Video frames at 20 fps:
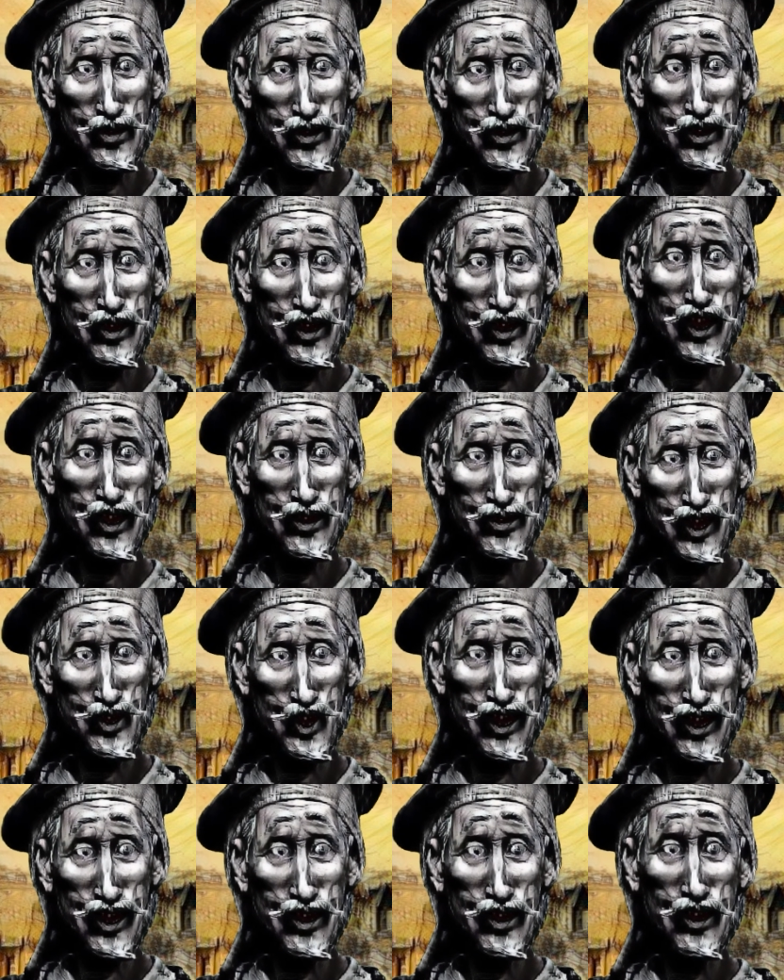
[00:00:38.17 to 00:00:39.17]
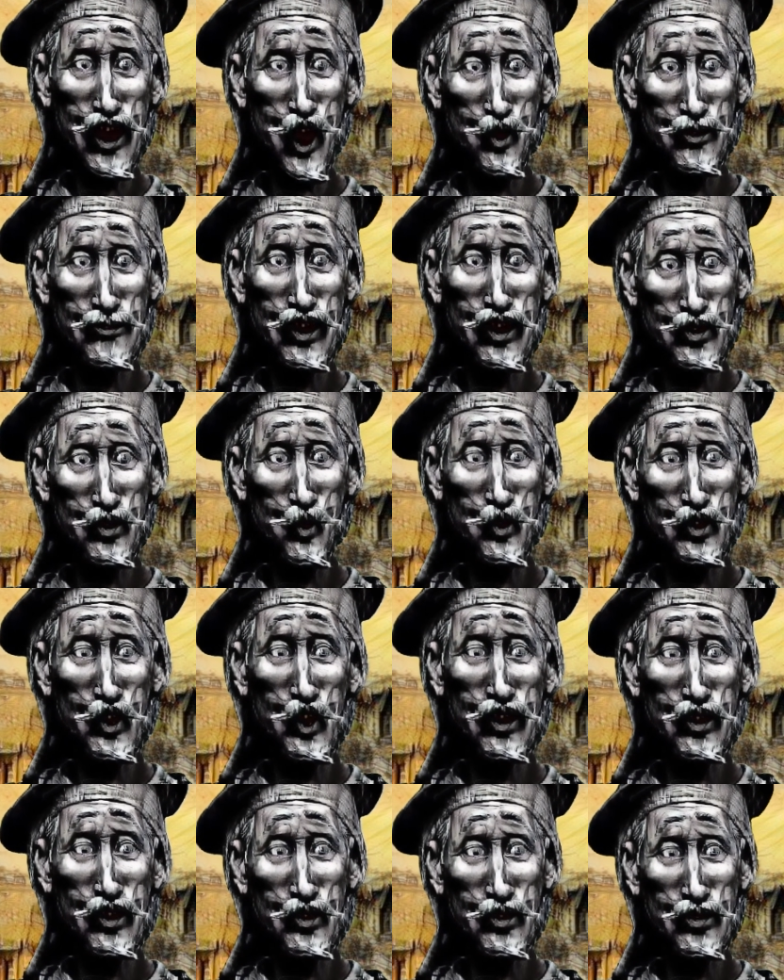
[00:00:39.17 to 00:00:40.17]
Because of Eleanor of
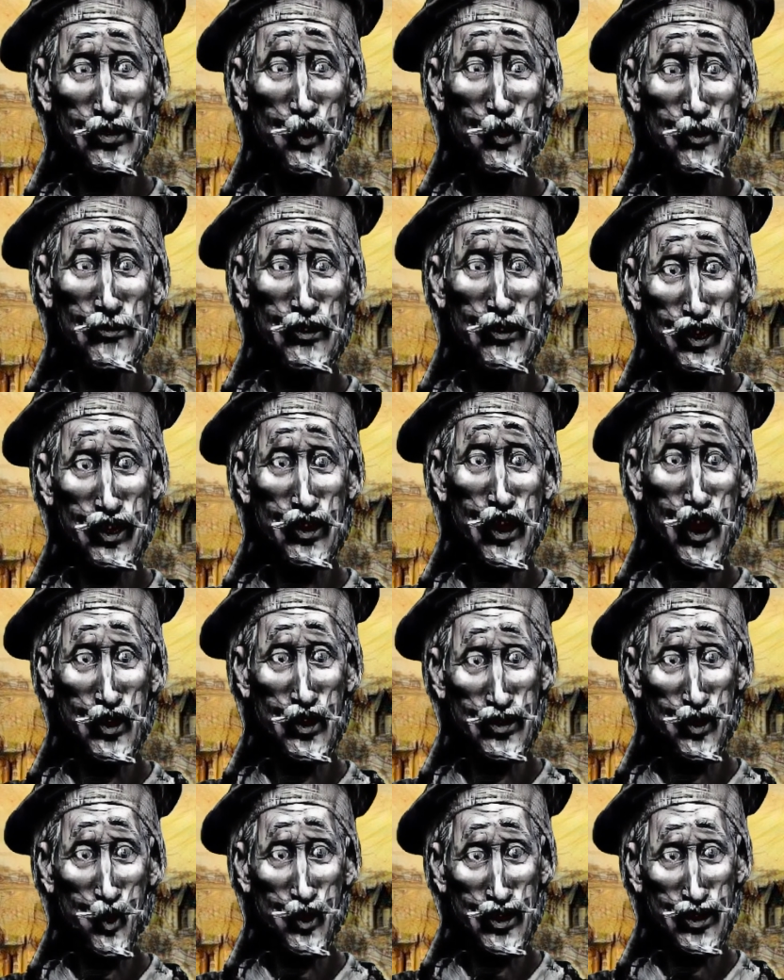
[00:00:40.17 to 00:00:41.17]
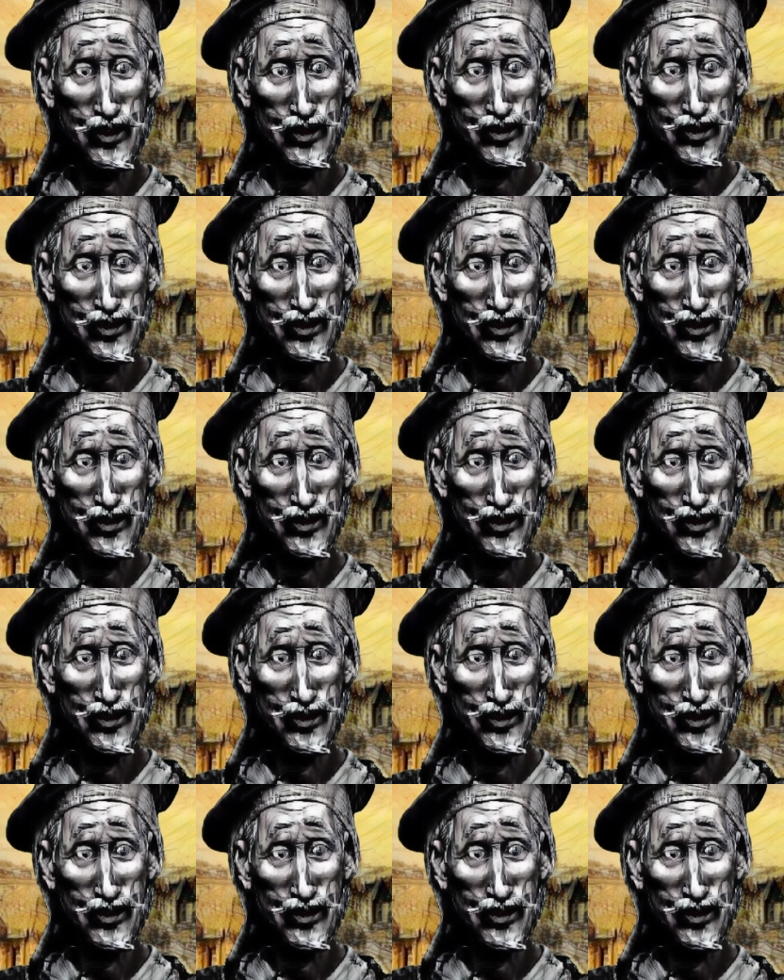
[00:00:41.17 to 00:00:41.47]
Aquitaine, we will stop here.